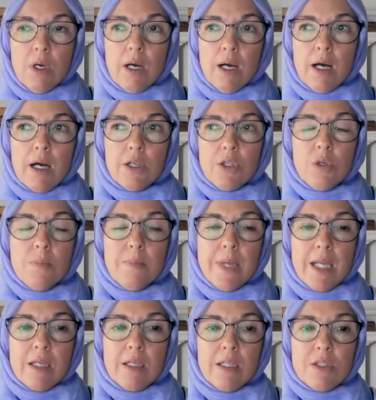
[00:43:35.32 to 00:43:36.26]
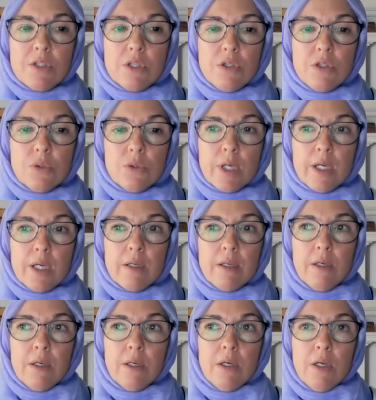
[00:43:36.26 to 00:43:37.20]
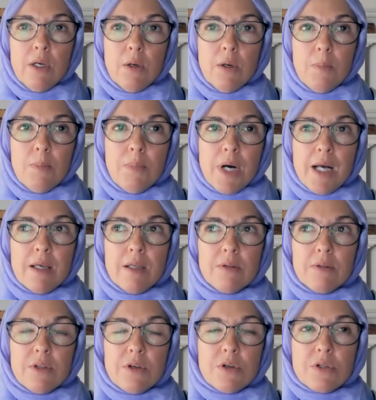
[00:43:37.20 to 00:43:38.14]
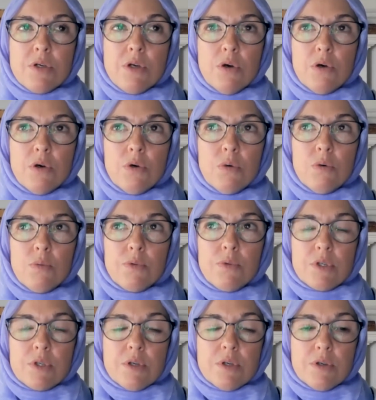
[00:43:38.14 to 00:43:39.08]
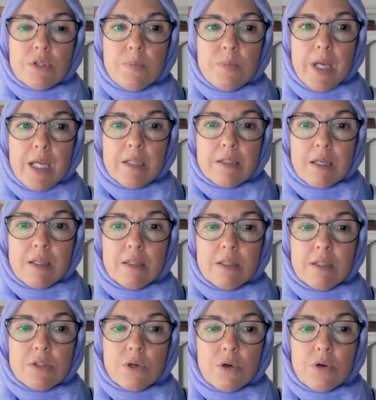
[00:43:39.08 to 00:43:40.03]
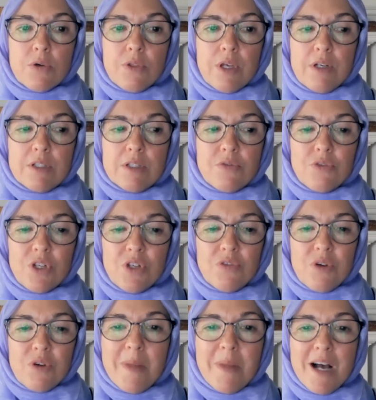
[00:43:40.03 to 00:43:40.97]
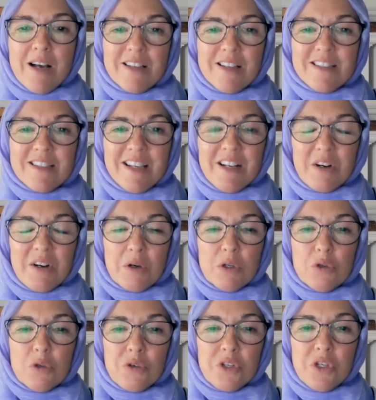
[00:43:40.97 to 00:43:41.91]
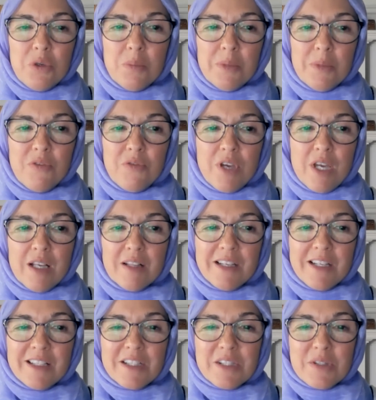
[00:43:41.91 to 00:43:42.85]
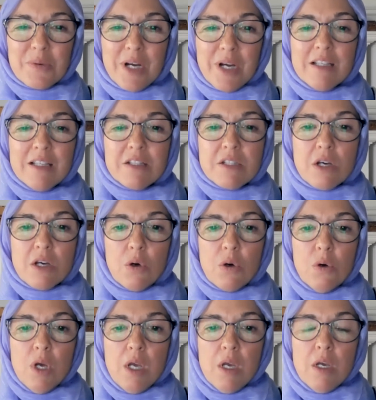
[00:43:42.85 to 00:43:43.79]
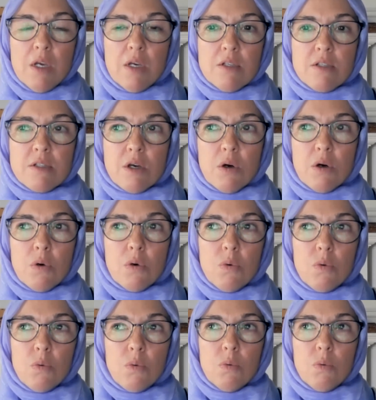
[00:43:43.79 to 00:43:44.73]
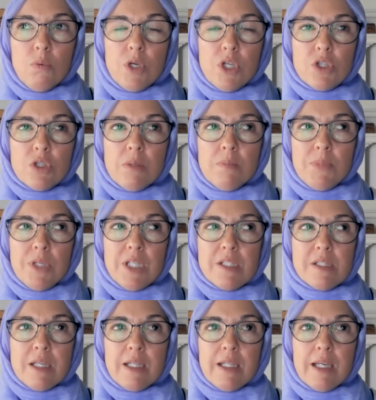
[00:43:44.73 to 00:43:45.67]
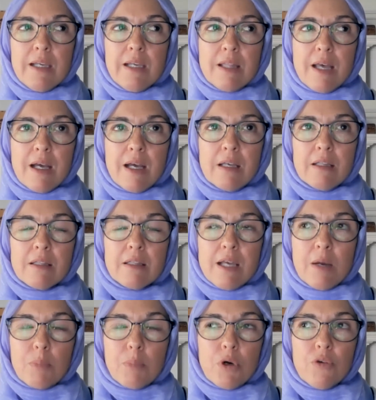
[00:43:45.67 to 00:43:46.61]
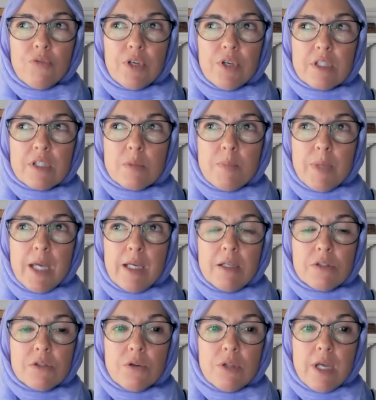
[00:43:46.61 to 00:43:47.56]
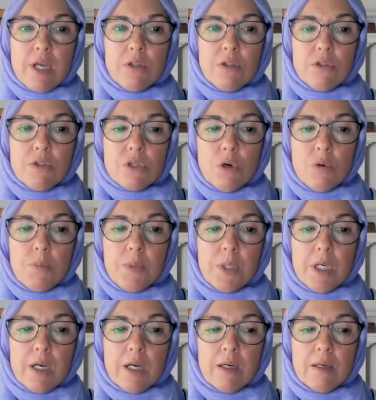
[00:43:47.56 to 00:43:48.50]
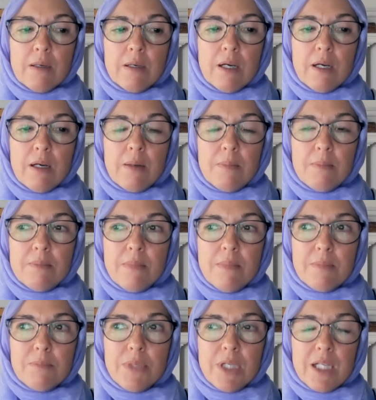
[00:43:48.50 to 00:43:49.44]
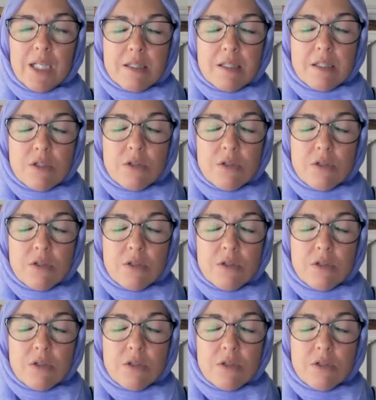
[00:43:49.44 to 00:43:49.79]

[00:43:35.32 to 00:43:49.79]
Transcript: You may need to do it, but there's no space on this earth that is free from us and our own human failings, right? So we shouldn't be seeking that perfect space or that utopia, because as